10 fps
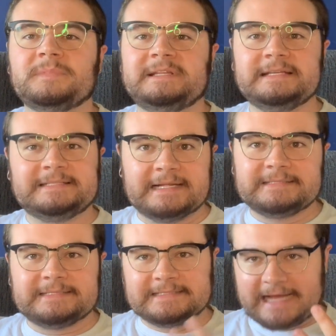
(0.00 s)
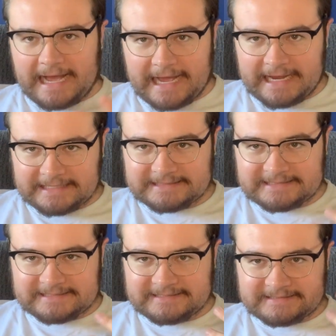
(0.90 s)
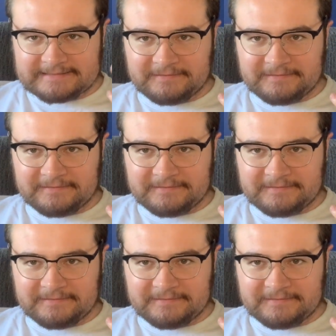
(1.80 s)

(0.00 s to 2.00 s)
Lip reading: desensitized